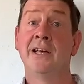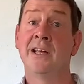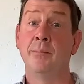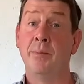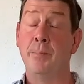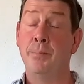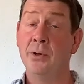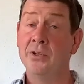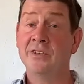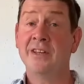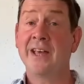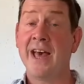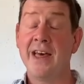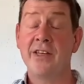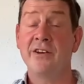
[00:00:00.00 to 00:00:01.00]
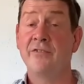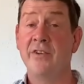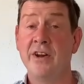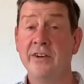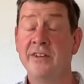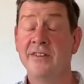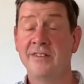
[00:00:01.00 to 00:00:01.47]
can be put together
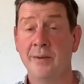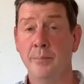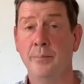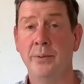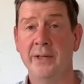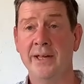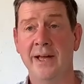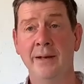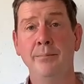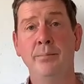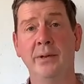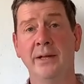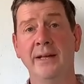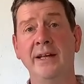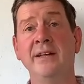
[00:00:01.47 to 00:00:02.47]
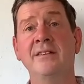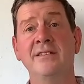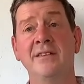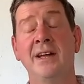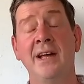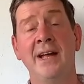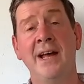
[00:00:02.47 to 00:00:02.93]
very simply in
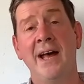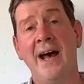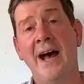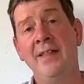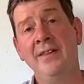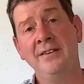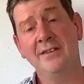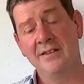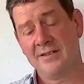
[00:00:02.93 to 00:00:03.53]
place. And this